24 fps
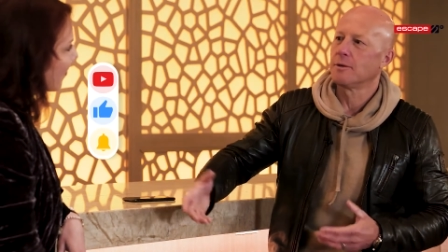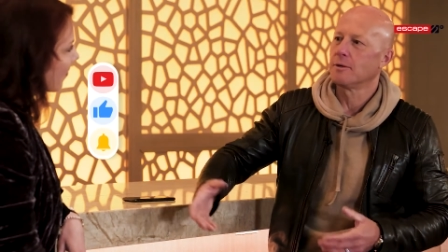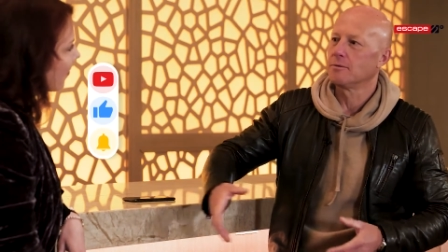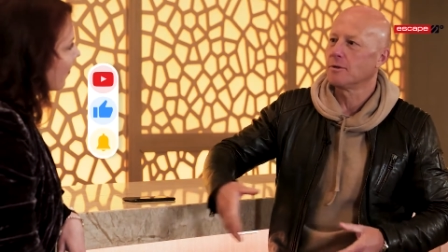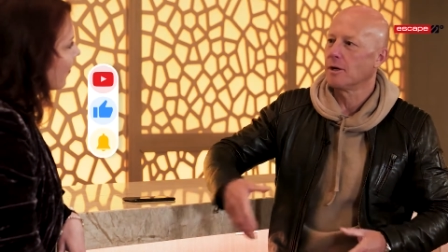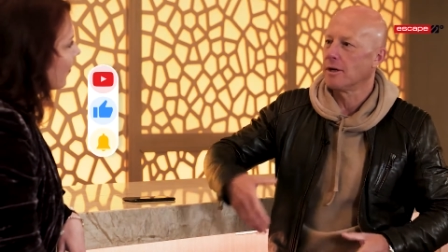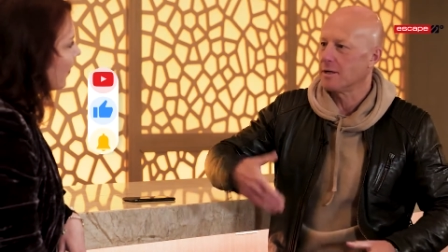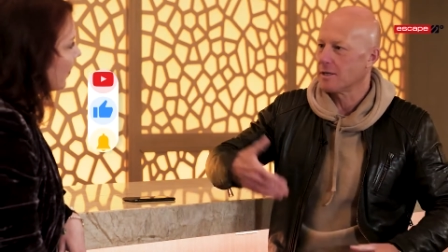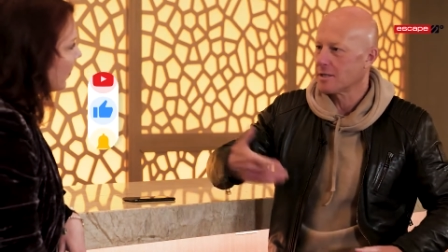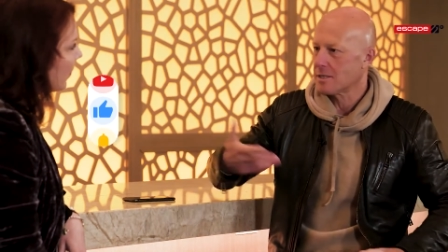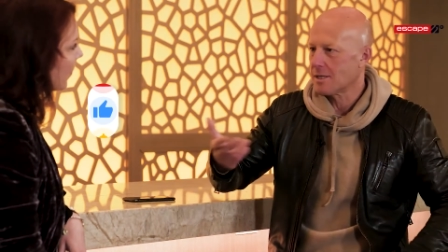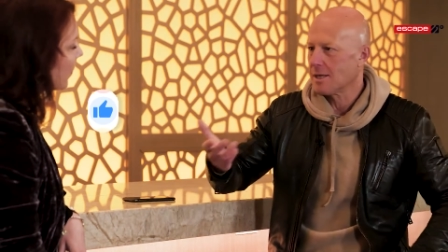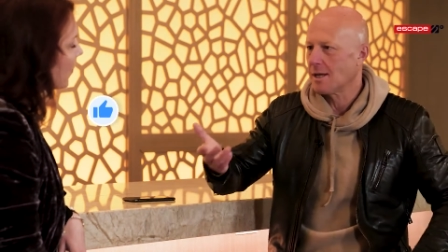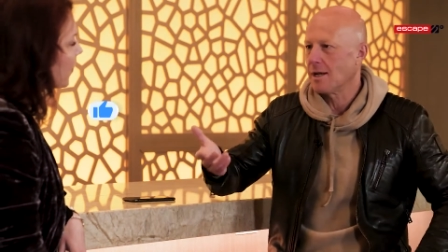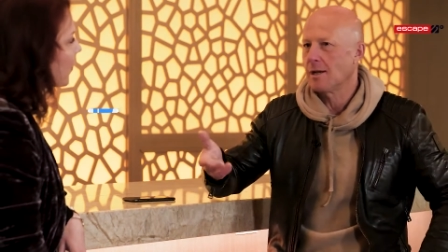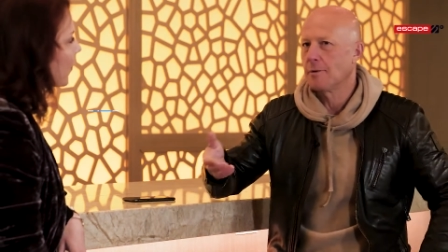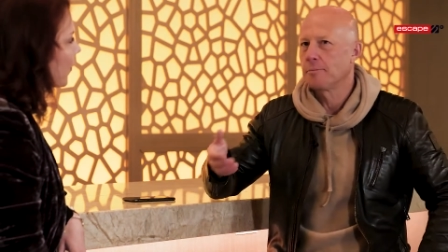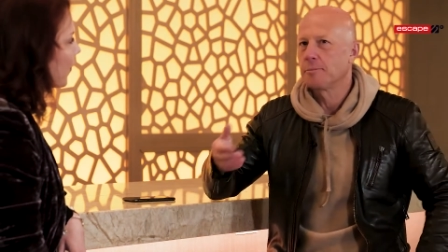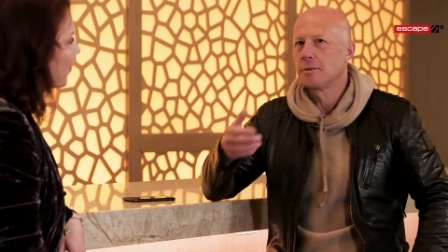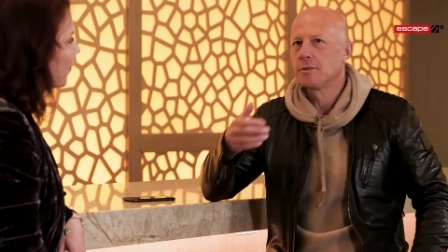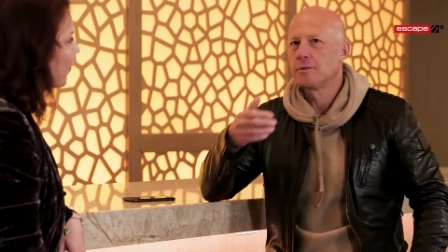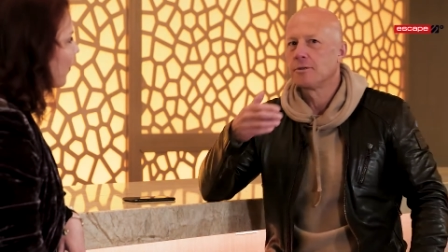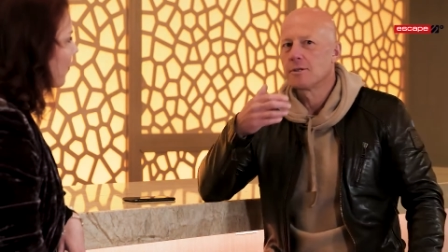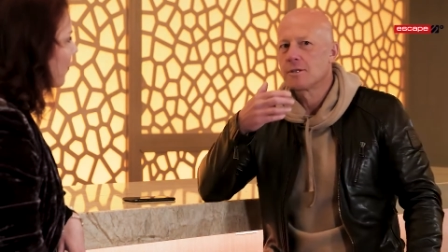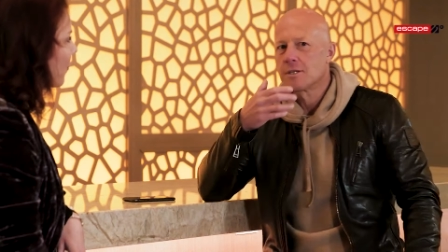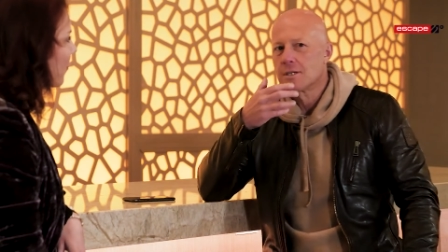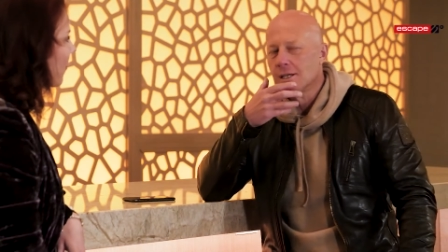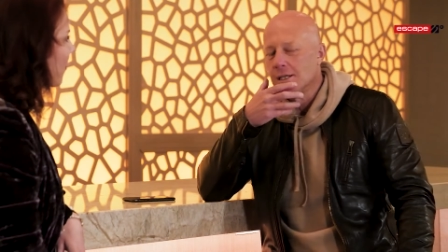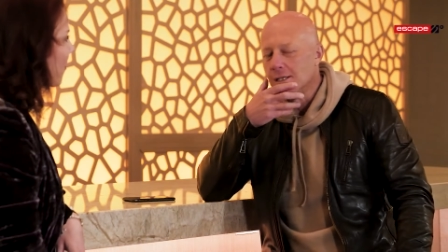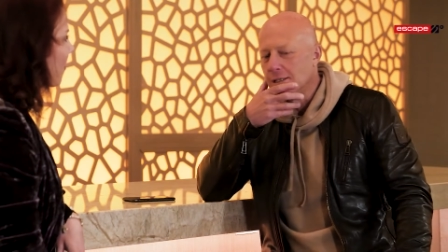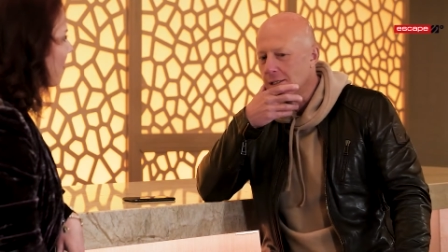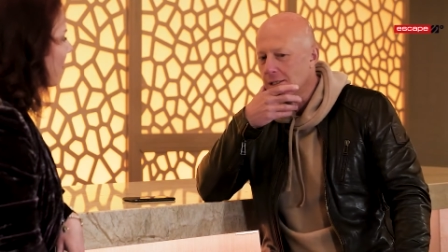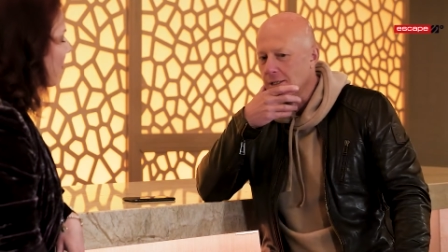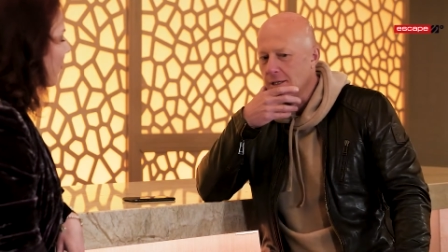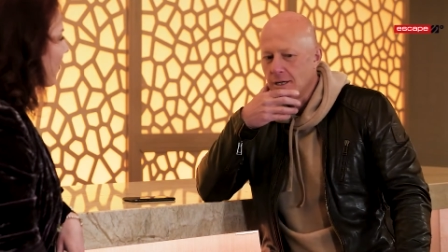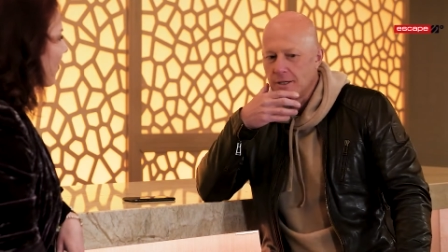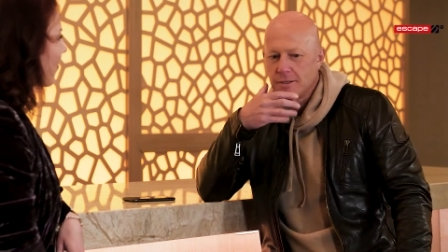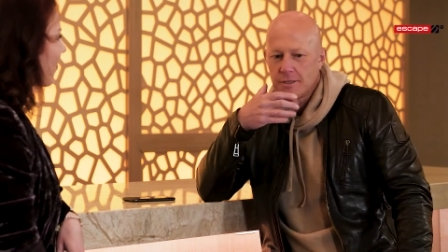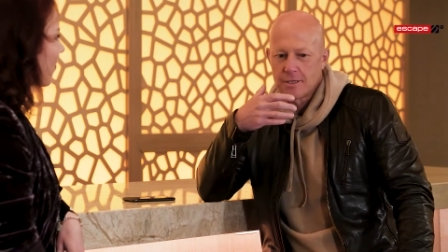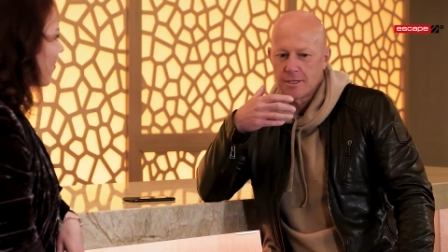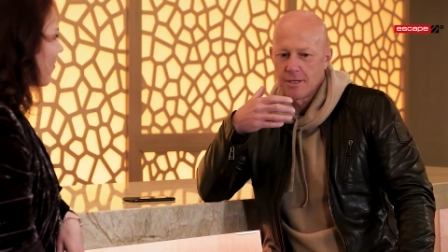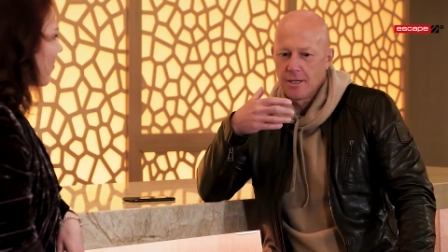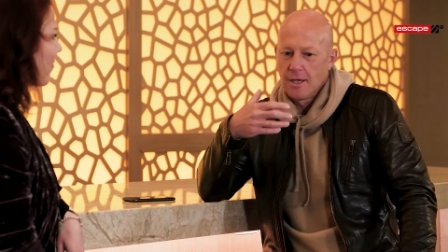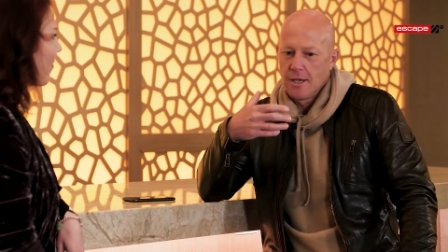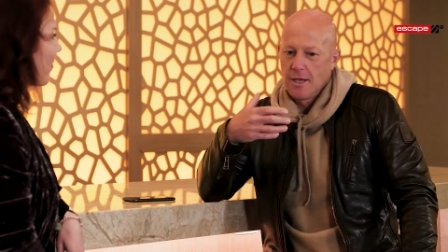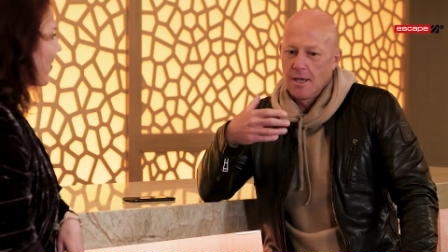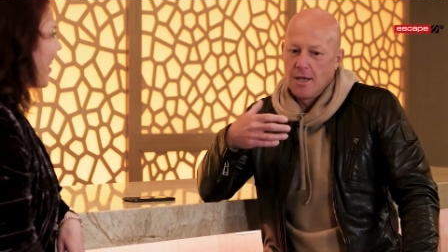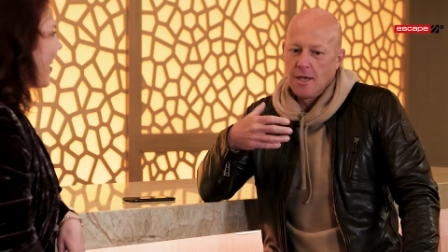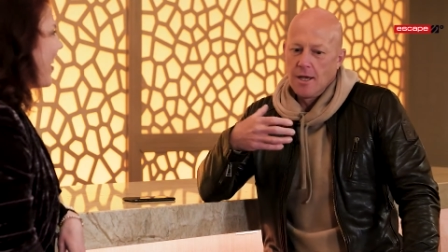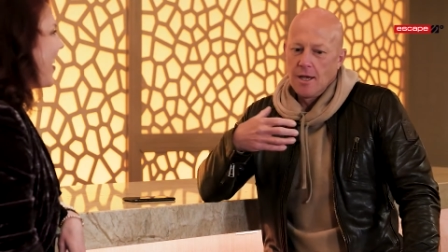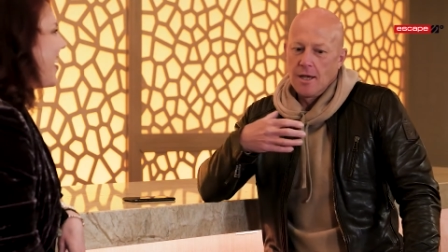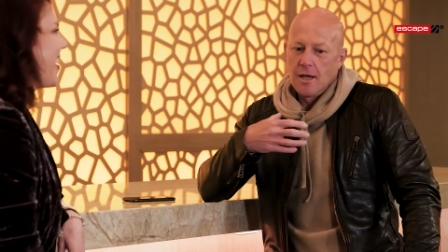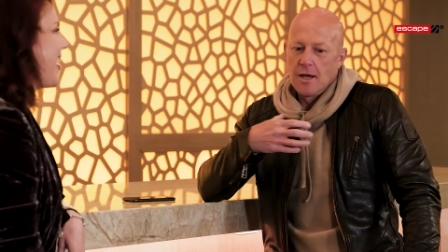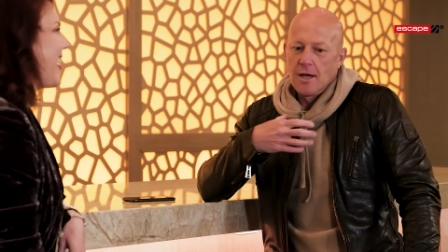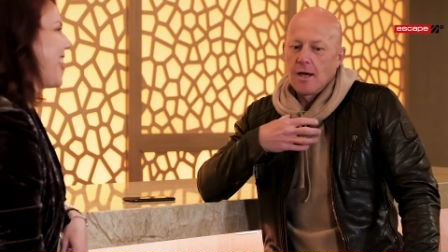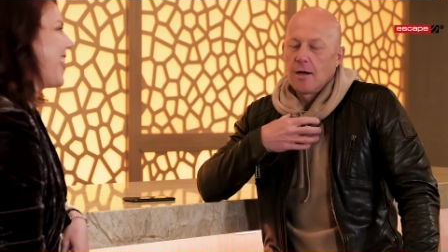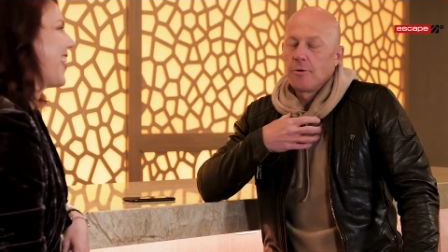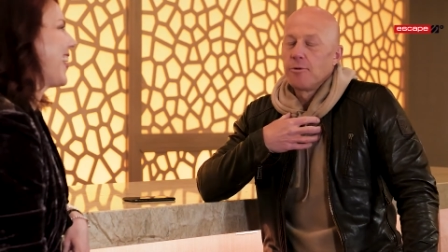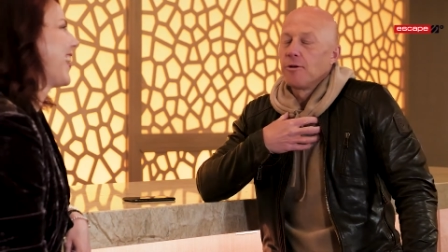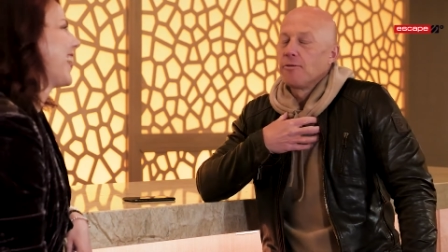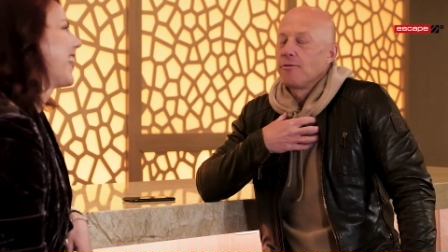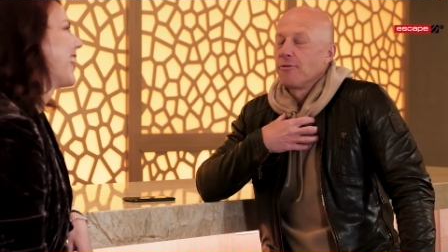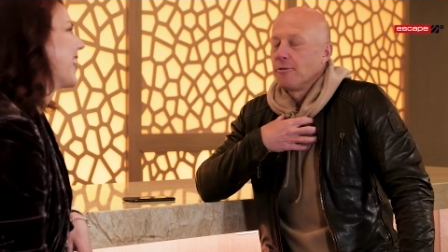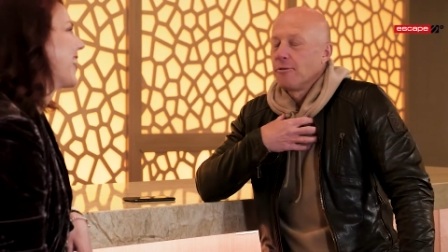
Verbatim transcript: right, stand up and do a silly dance, I would